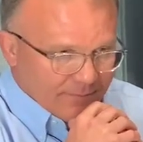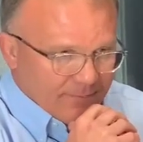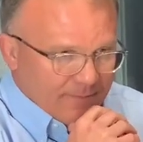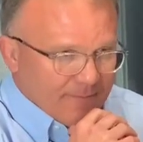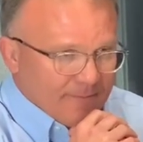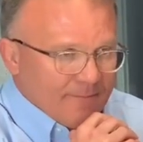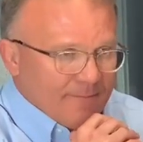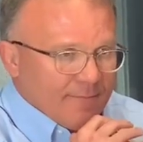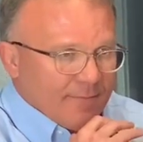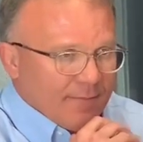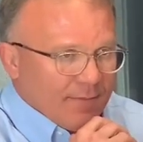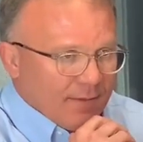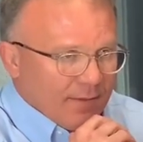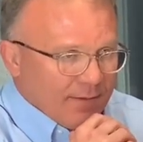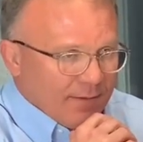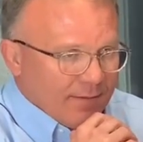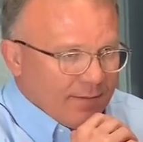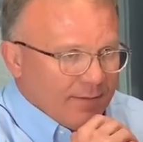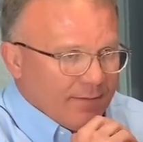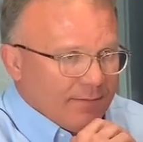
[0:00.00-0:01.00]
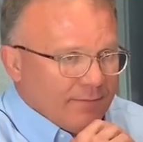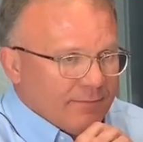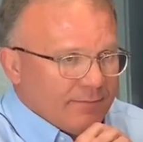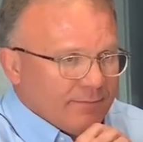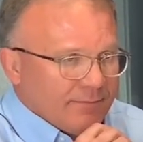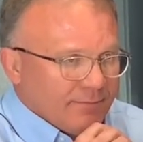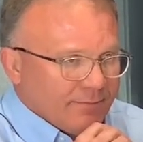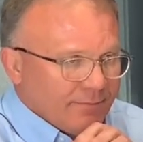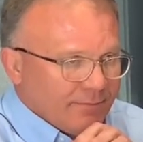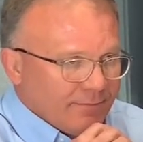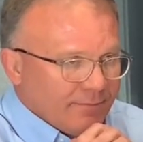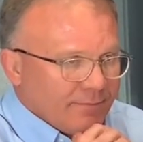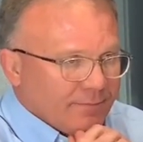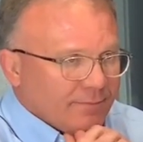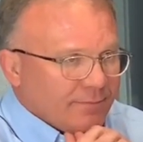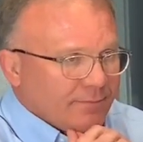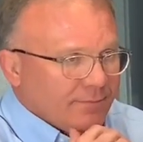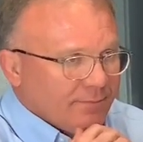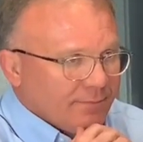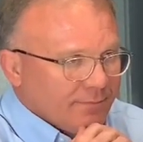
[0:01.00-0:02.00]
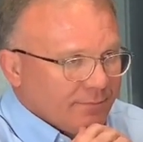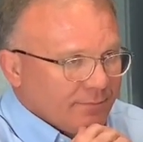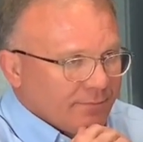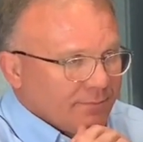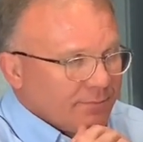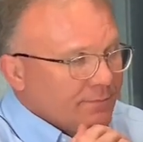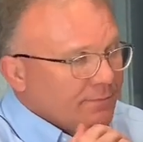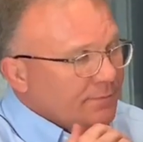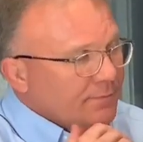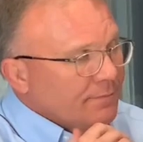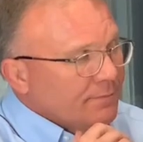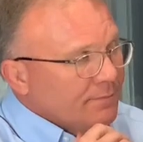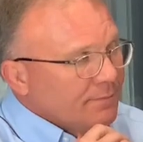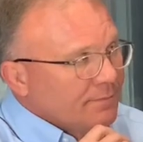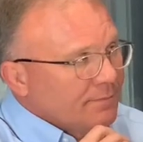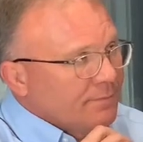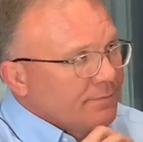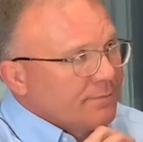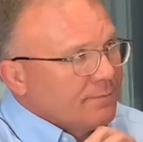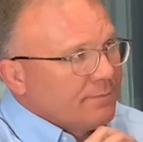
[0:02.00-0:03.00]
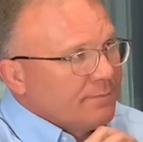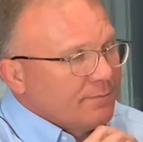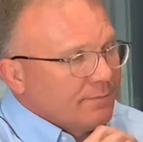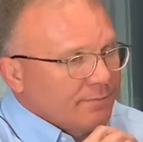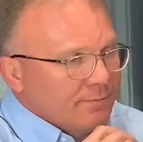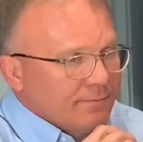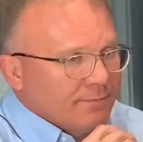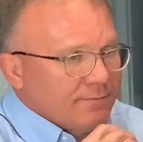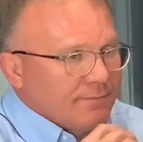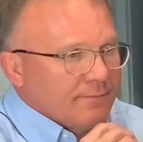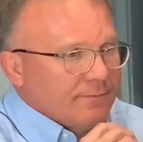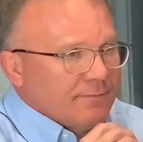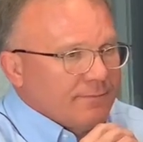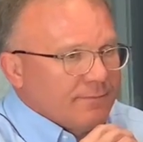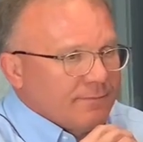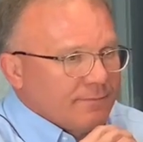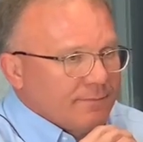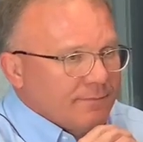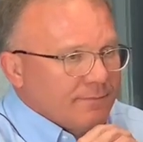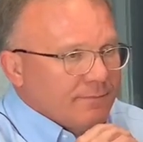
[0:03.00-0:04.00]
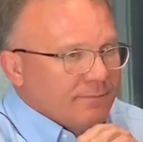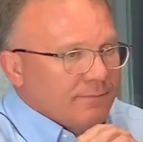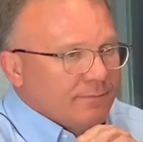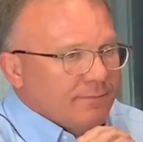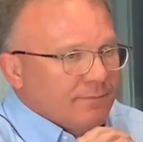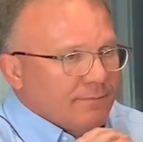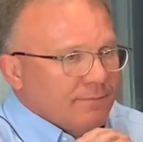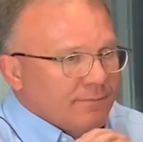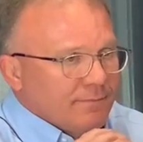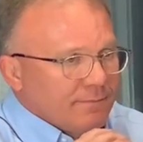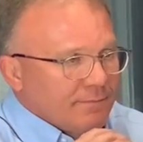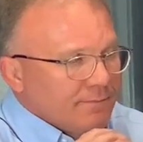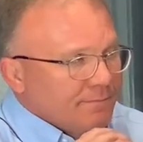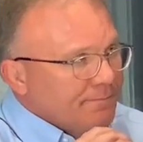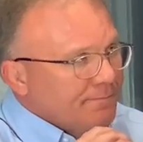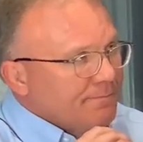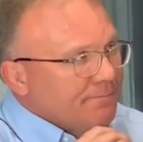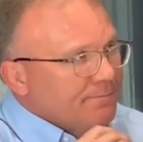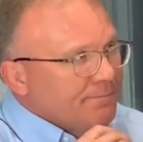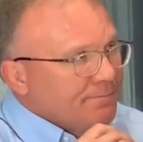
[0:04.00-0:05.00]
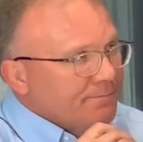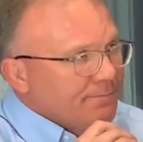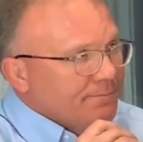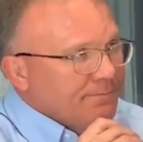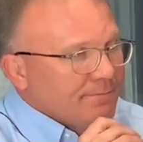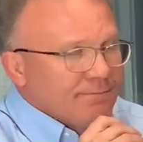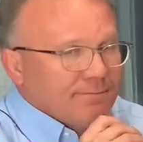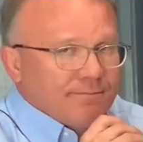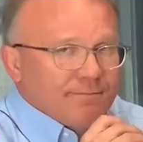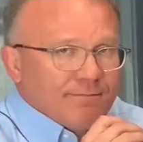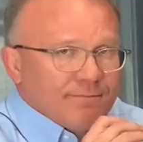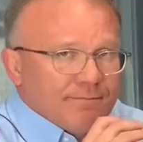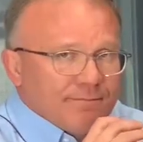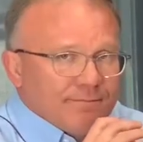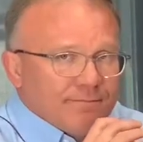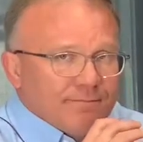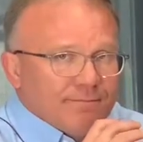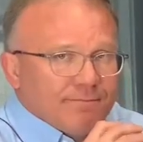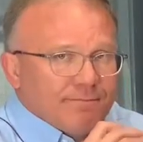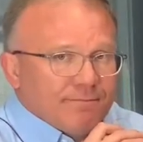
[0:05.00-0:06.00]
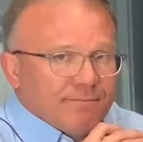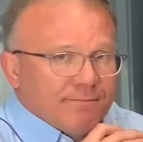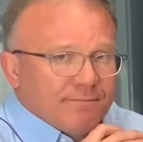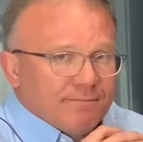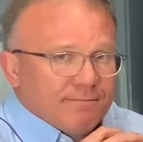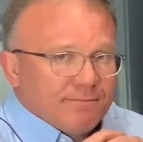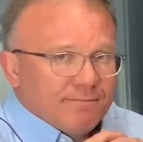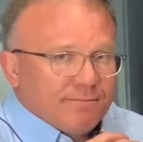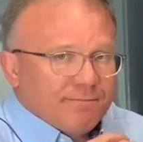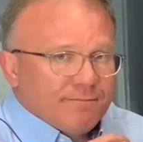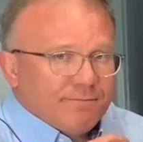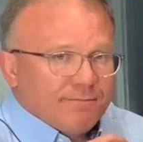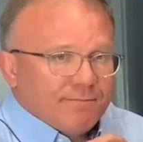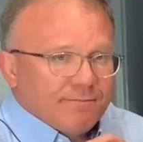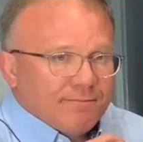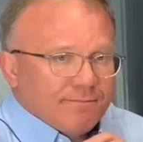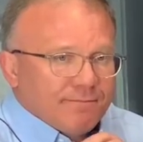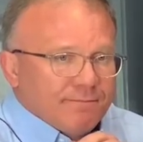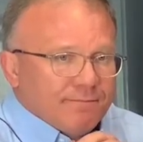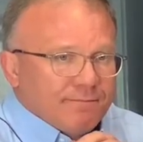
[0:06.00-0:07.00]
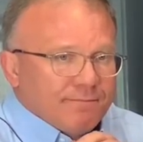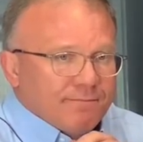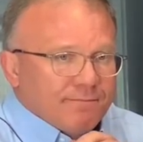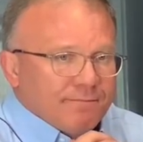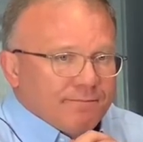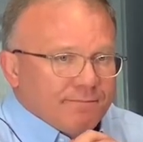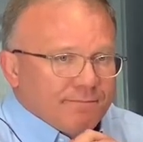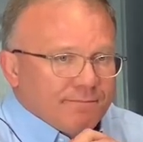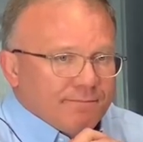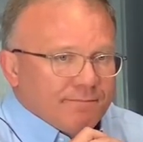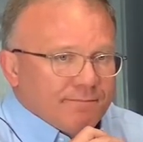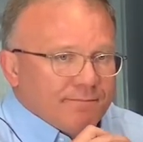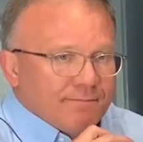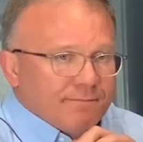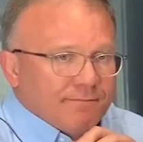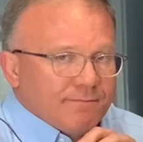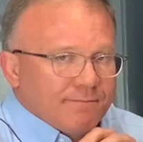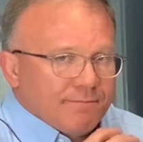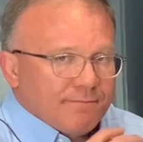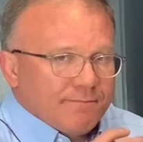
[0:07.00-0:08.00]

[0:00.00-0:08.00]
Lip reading: [no speech]